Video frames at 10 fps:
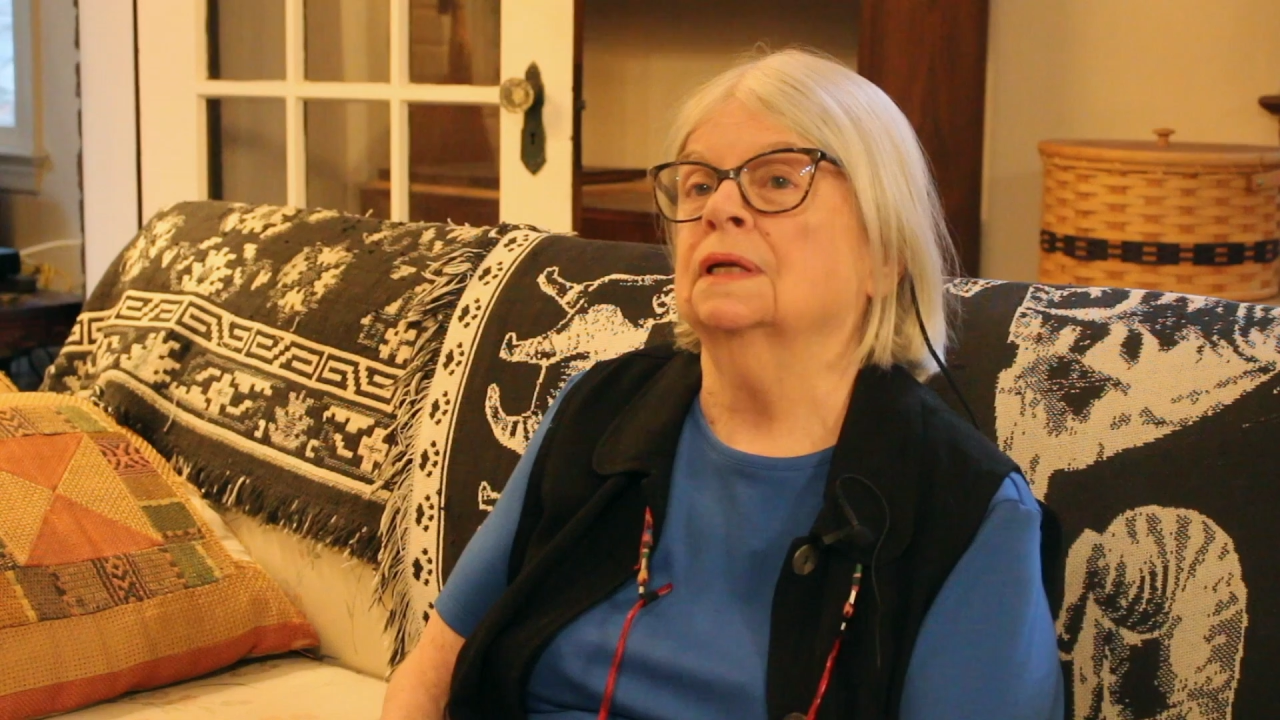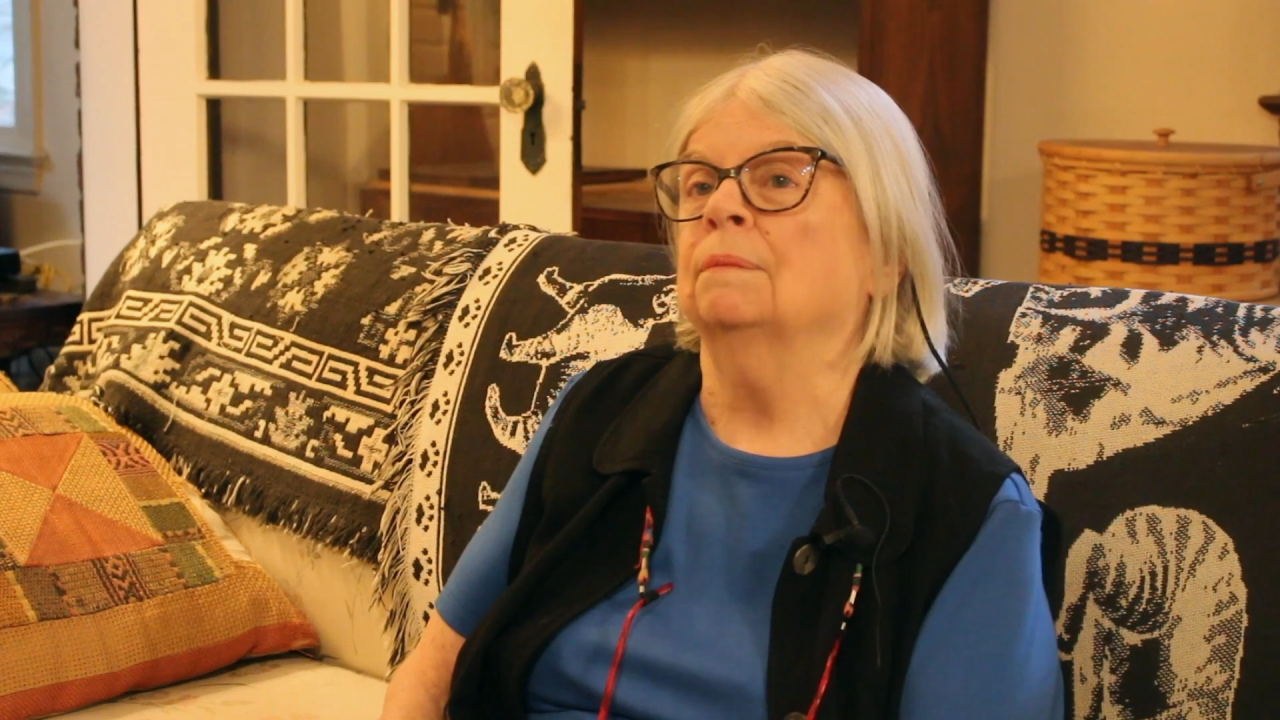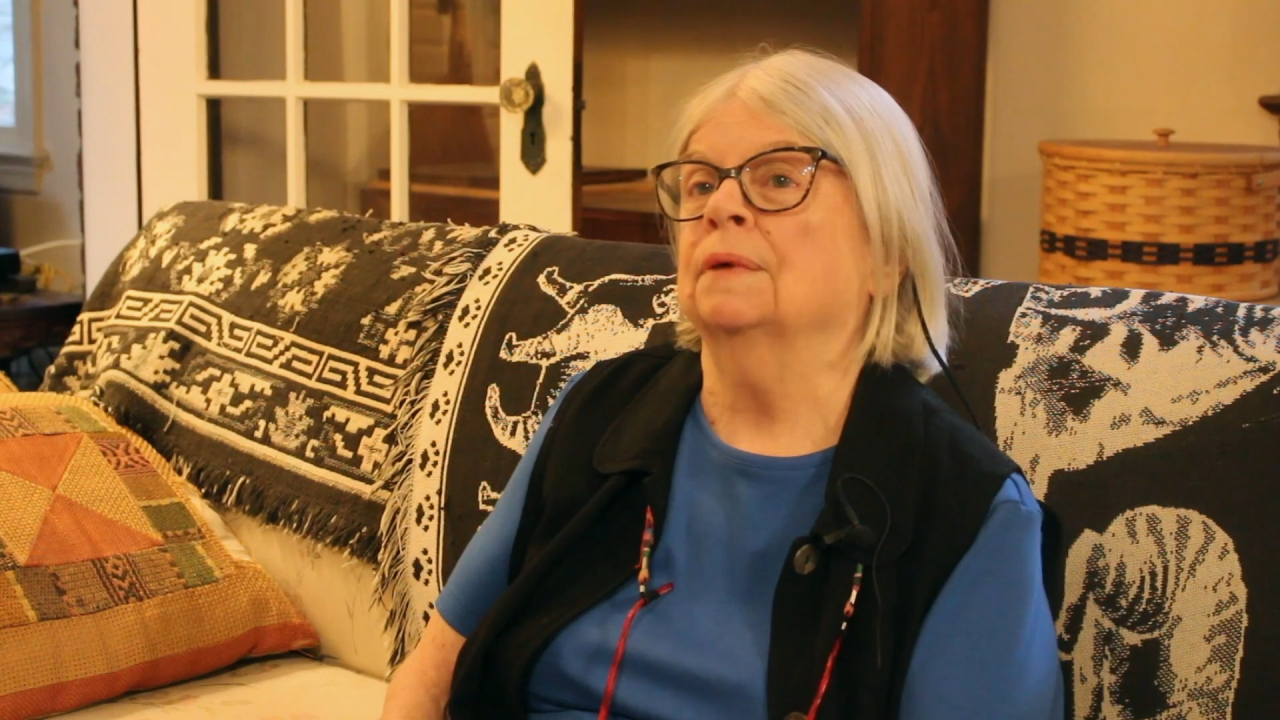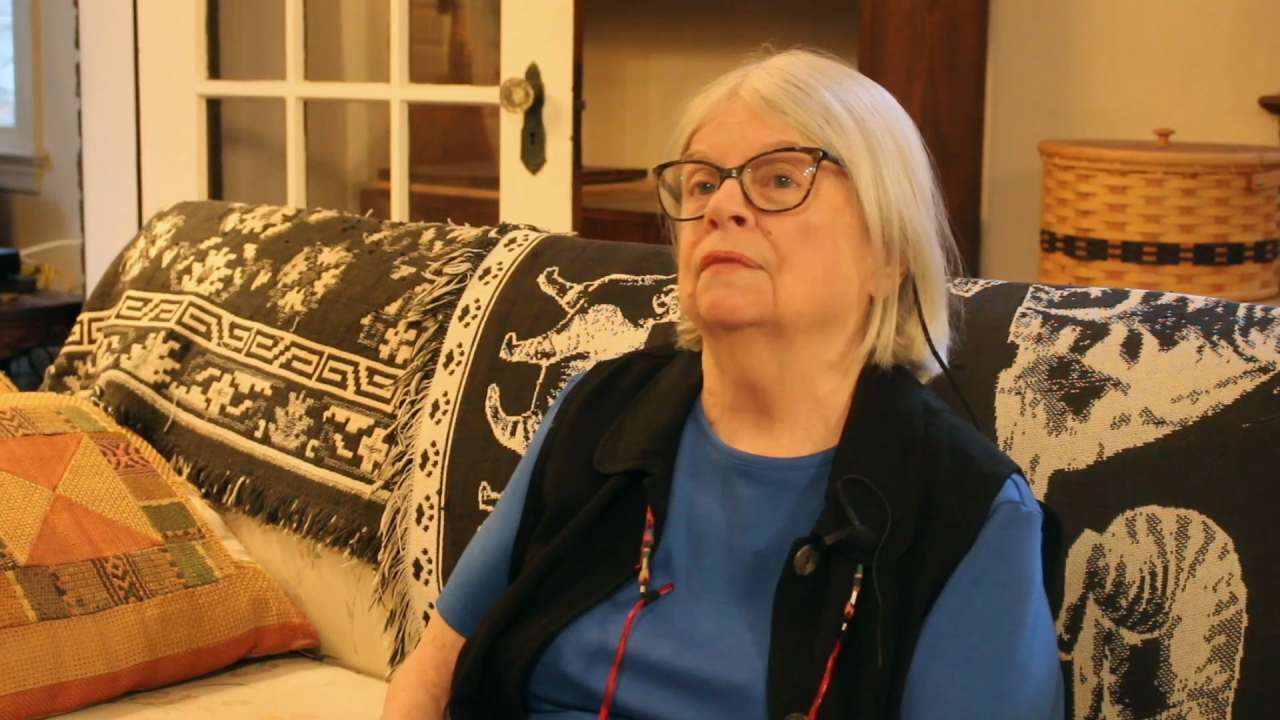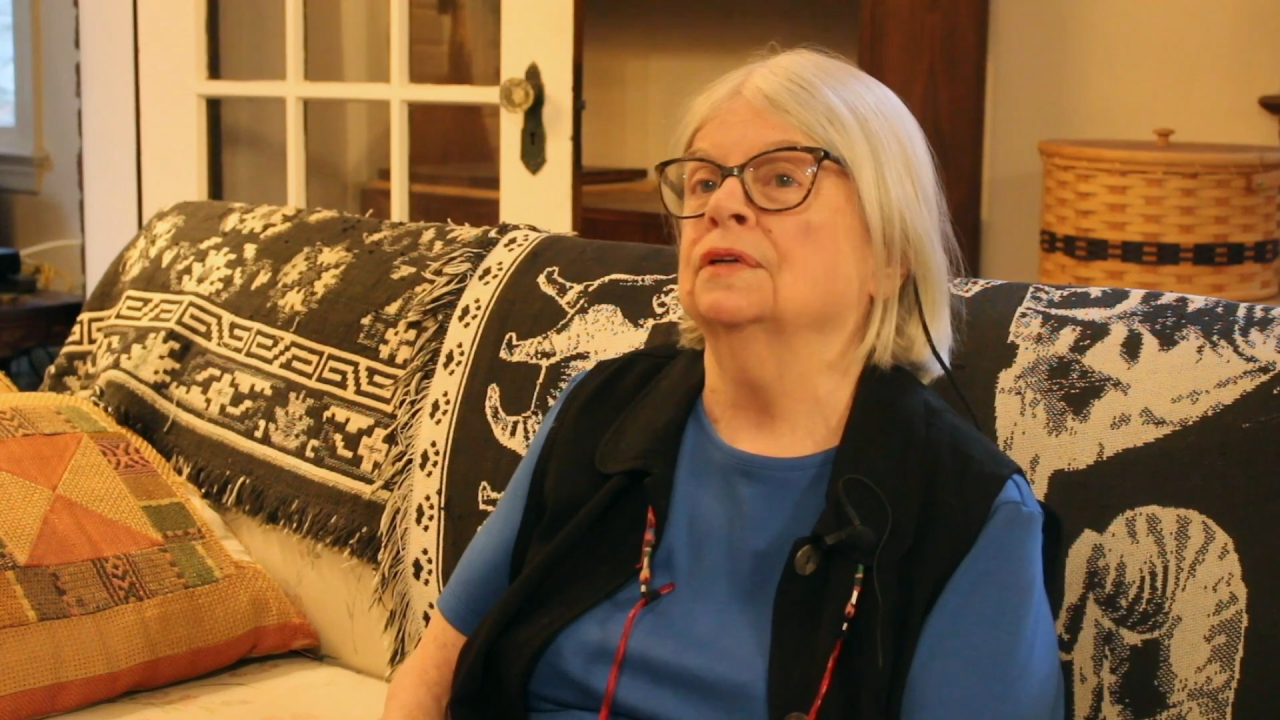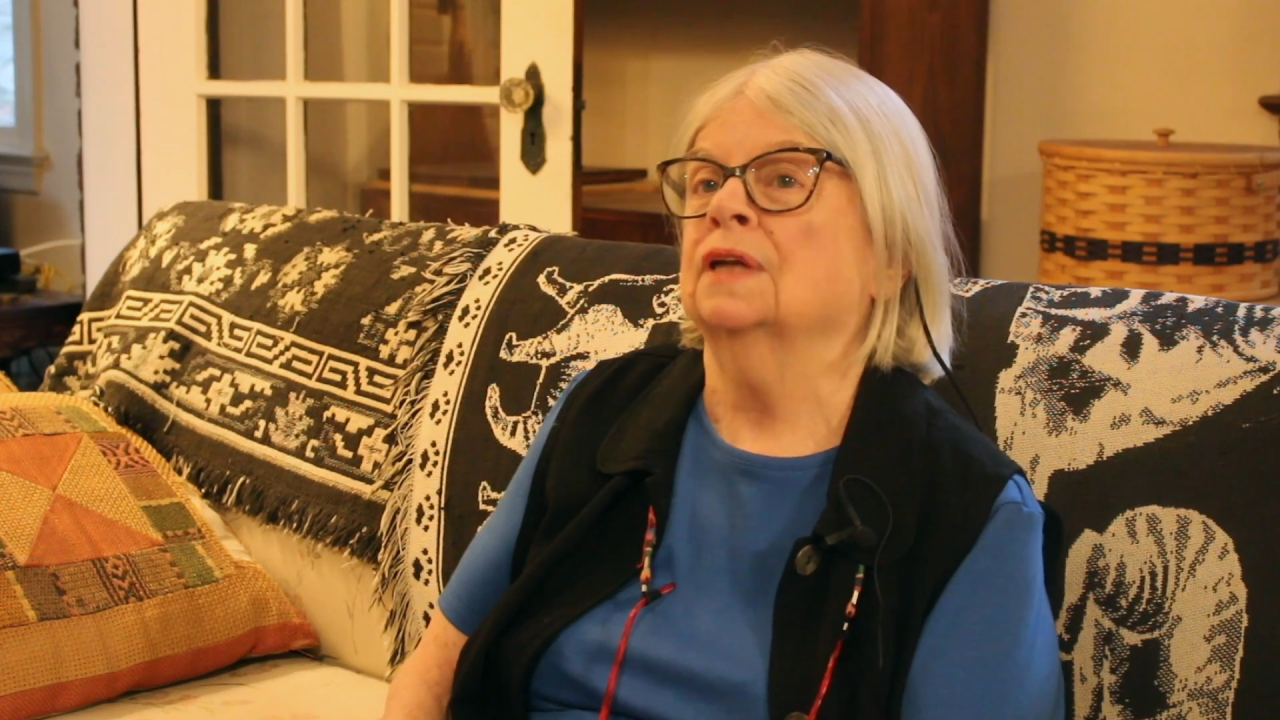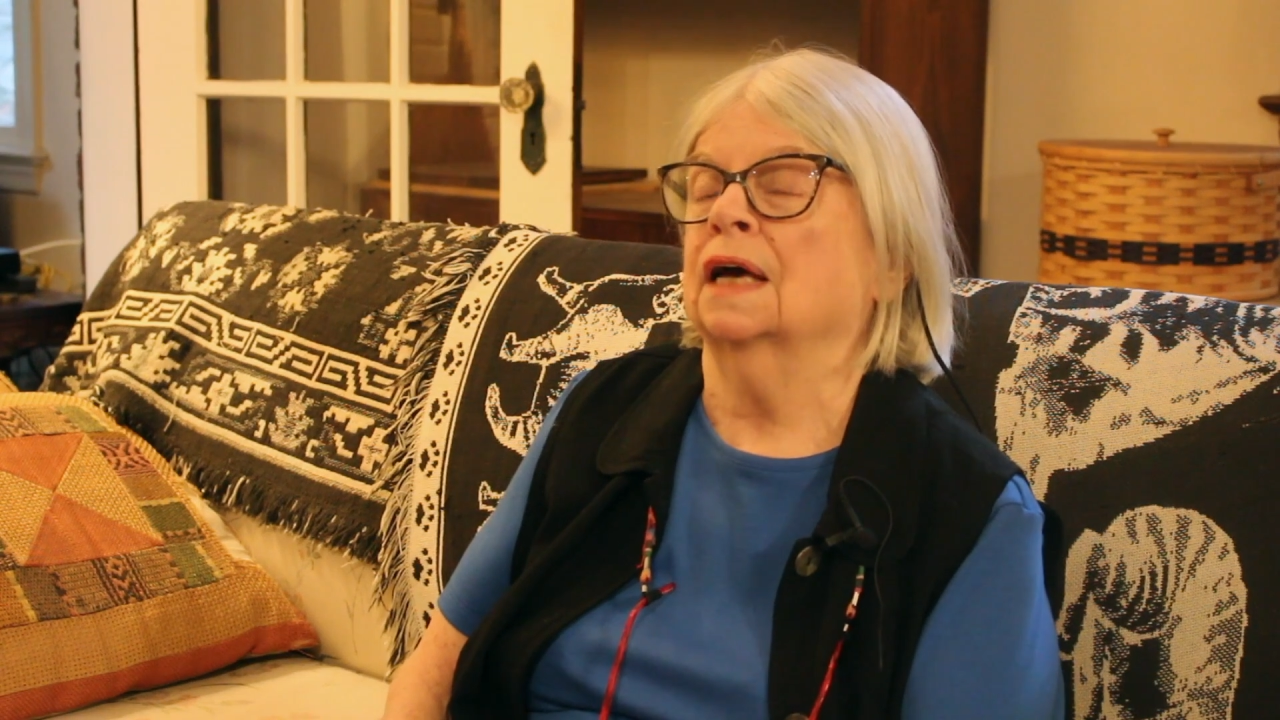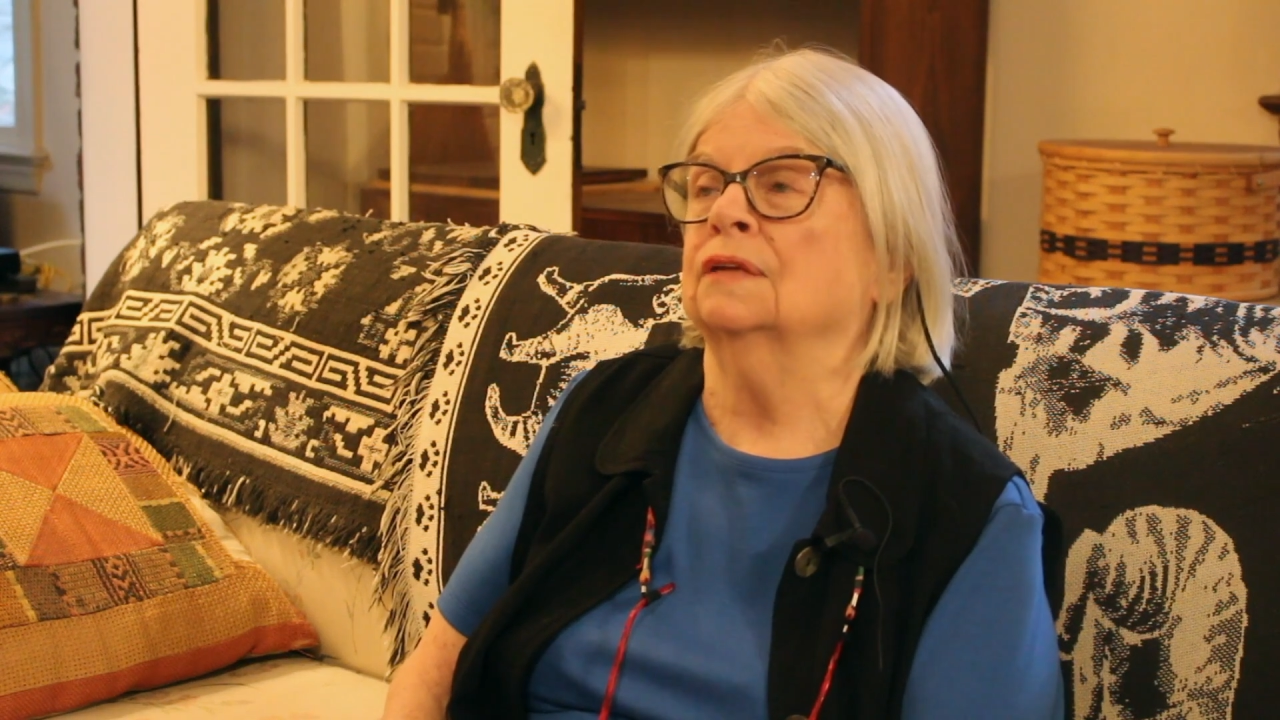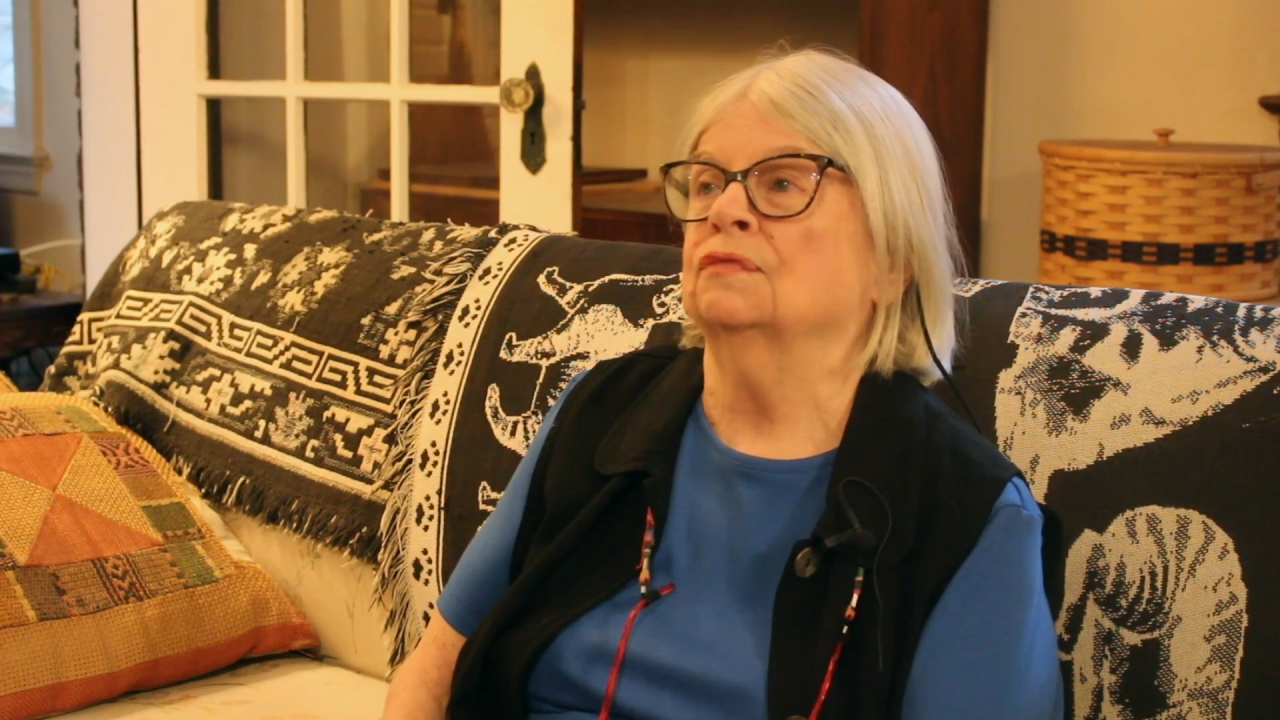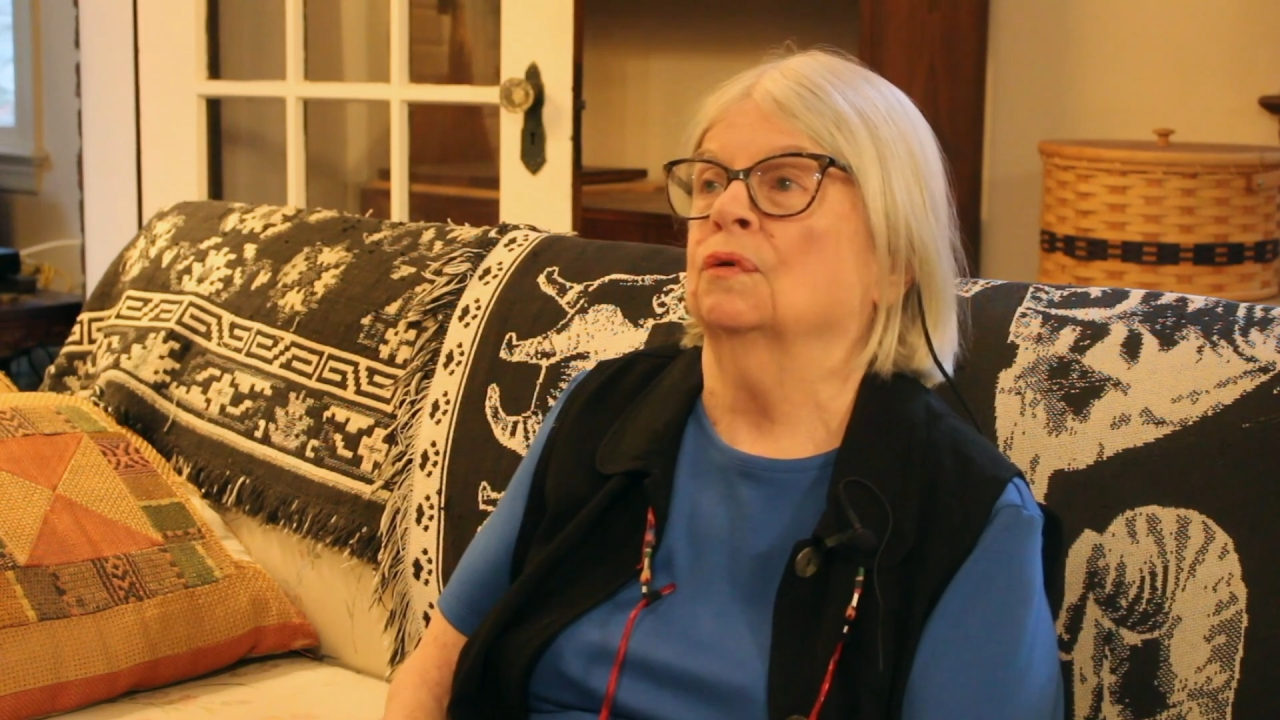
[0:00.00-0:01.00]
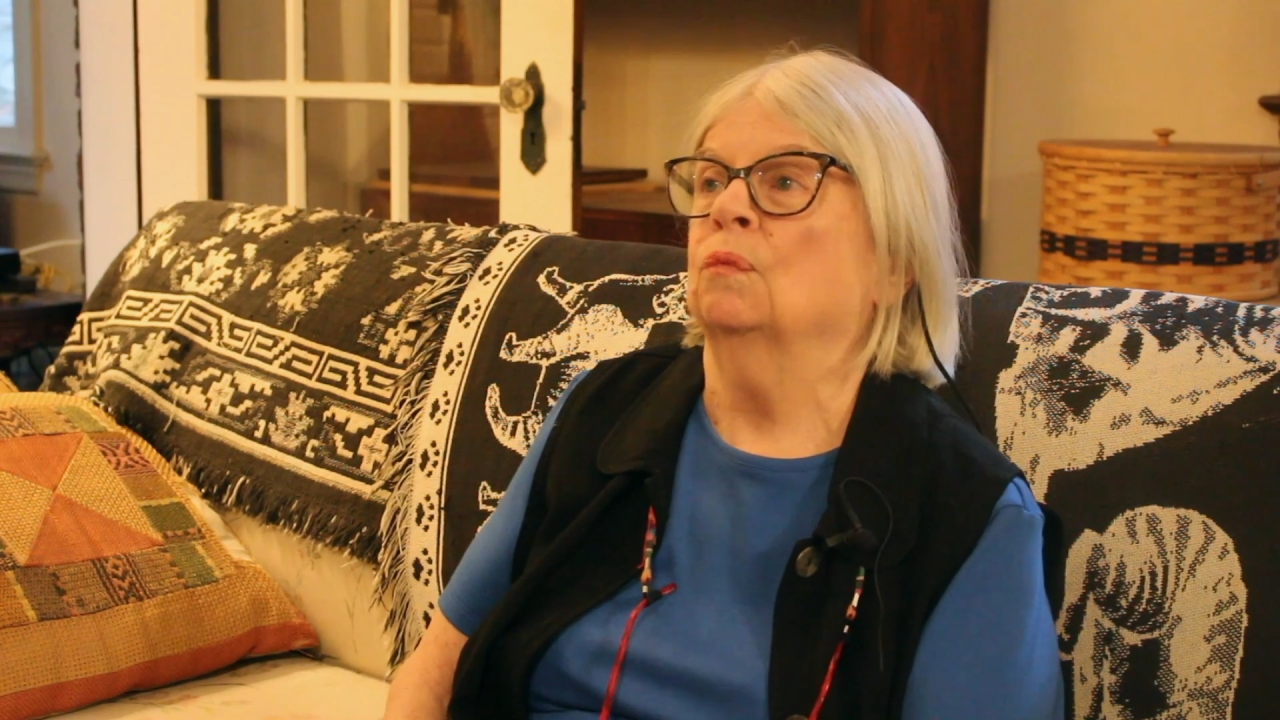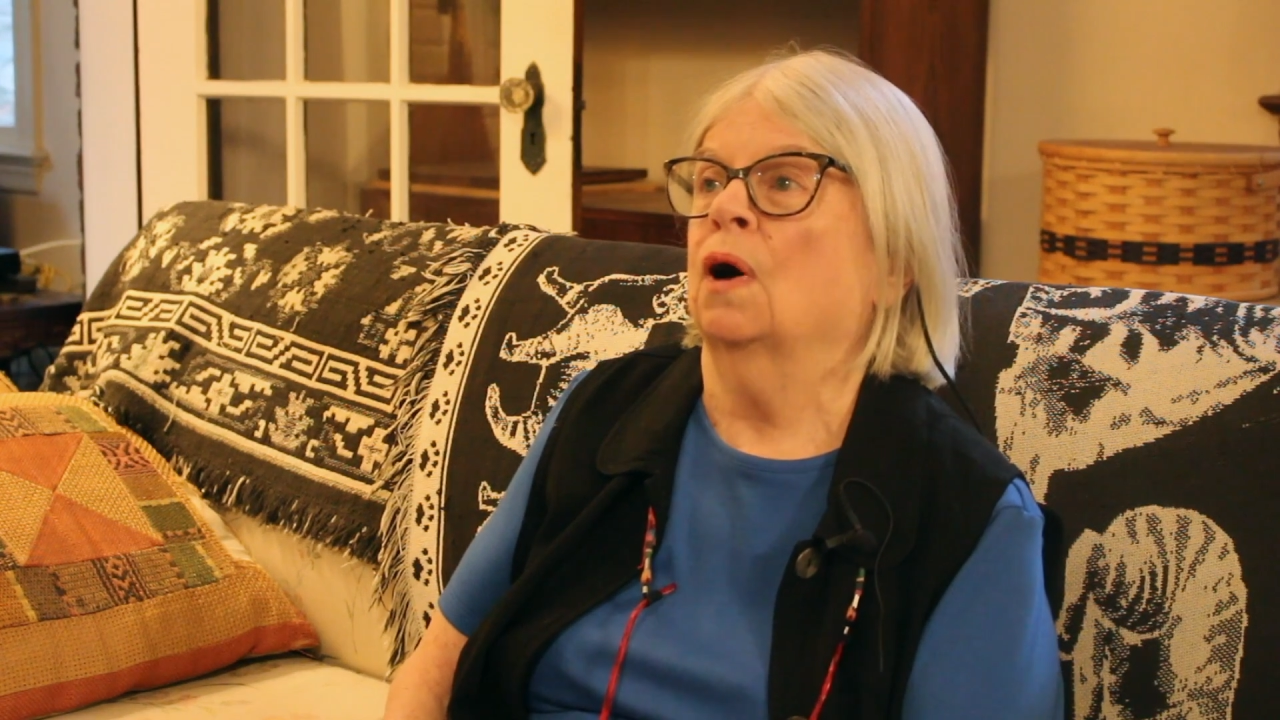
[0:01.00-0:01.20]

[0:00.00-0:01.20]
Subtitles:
up every night for a